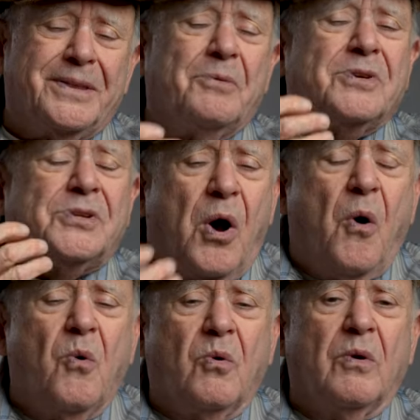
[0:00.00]
But there was
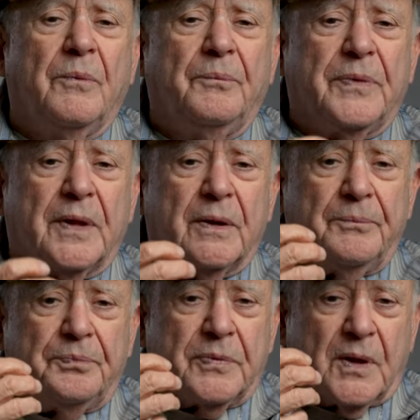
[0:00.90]
no
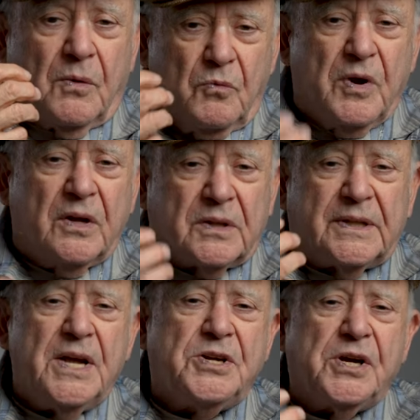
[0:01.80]
real
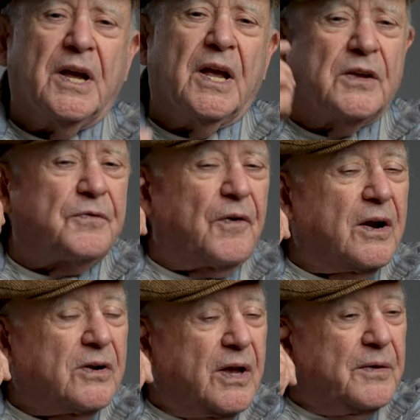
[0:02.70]
teaching as
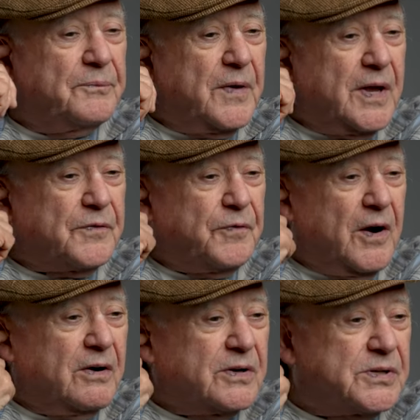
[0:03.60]
far, as
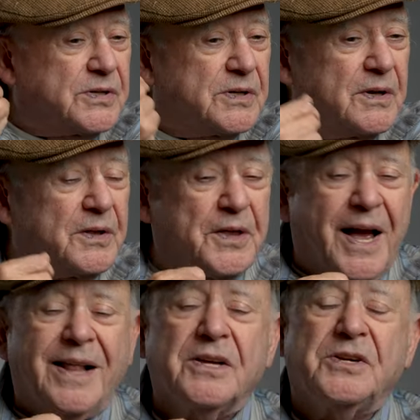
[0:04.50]
far as
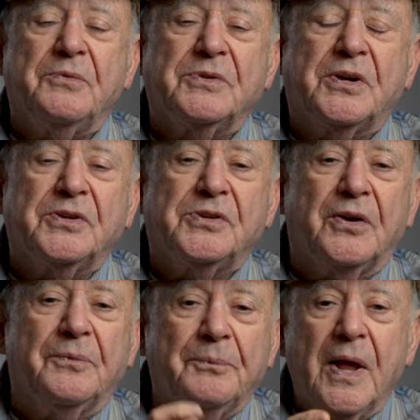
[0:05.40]
theology was
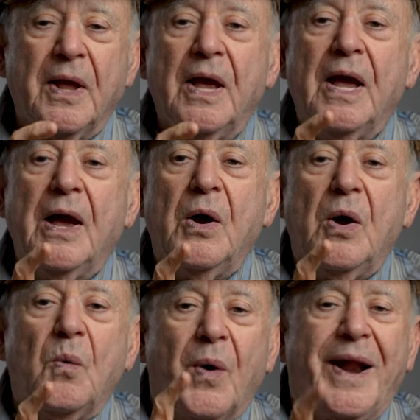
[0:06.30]
concerned.
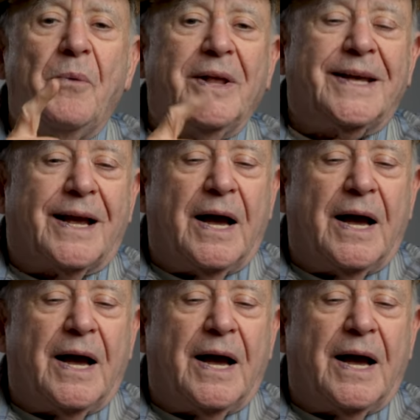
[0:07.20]
When I went to